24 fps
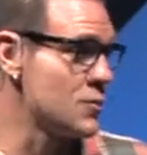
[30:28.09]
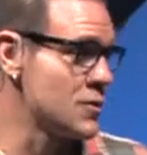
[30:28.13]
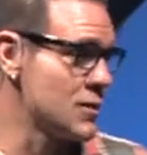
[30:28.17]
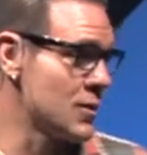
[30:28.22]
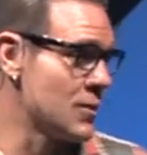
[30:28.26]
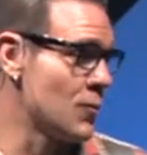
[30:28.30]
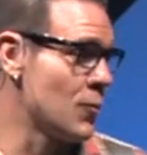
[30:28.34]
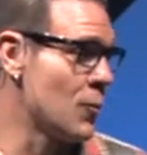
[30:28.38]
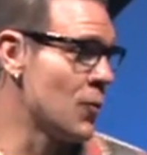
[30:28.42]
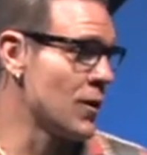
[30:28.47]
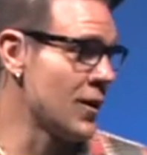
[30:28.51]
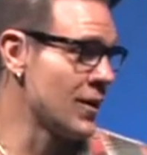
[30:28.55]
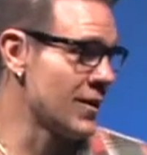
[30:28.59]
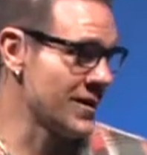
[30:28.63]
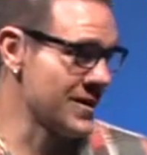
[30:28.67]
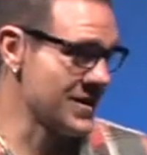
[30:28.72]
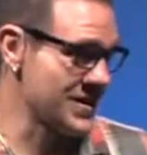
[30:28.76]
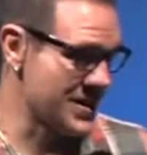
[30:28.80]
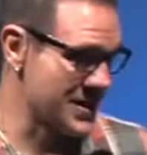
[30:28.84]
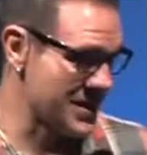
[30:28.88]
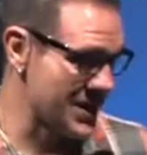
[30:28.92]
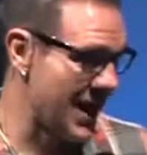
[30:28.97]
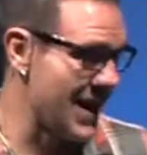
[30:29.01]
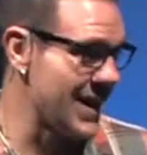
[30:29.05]
And we are
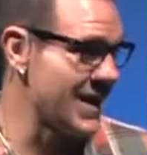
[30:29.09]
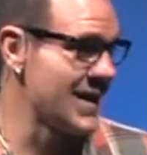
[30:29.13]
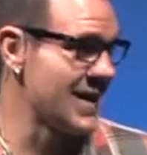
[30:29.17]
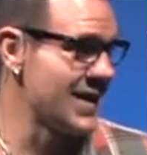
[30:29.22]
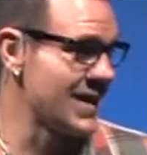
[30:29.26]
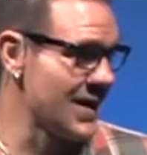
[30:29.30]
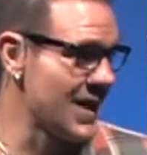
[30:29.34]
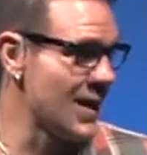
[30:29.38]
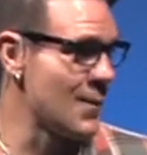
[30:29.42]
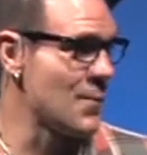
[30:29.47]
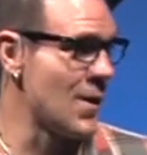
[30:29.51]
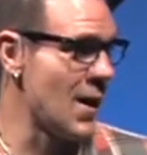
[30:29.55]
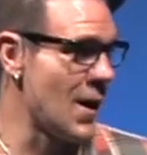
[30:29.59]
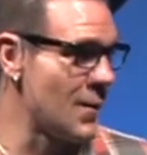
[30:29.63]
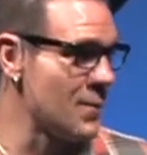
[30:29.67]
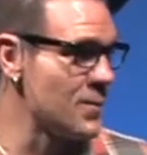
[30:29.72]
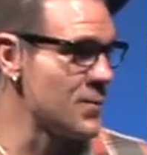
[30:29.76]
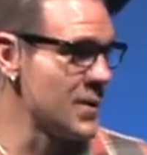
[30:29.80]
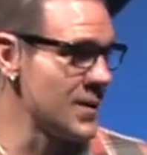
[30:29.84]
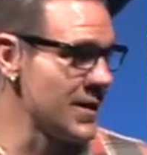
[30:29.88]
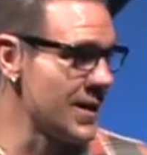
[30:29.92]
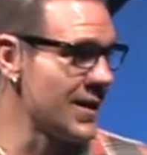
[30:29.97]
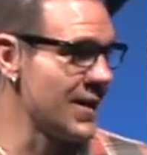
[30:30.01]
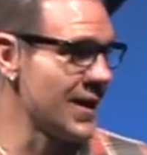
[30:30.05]
excited about
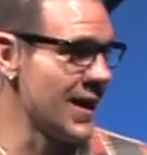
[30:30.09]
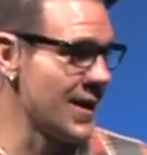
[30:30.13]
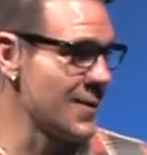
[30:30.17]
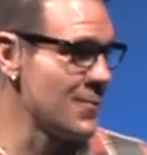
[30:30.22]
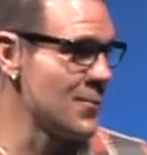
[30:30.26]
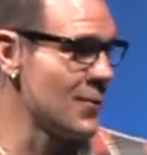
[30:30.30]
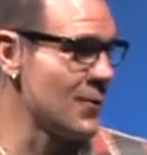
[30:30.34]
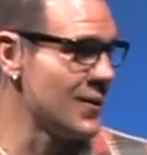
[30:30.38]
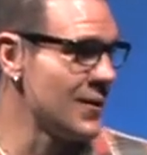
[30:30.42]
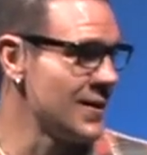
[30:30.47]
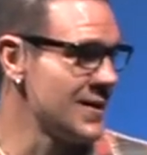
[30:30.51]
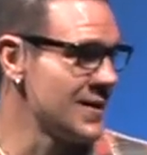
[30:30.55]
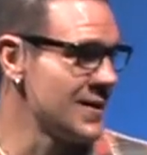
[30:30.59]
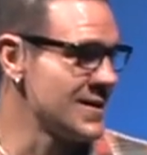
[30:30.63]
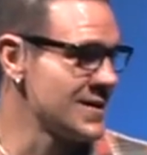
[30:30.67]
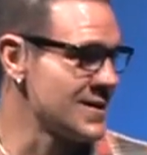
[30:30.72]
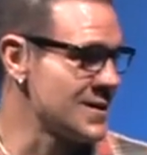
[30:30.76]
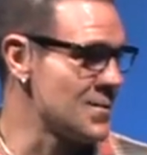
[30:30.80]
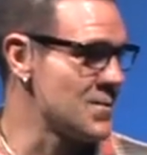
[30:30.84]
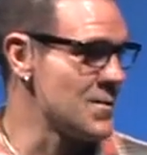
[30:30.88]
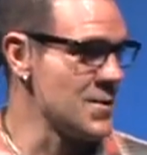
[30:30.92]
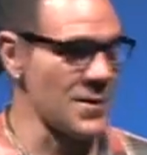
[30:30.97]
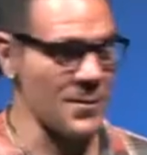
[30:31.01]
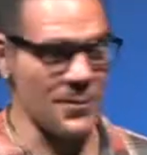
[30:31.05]
being able to be a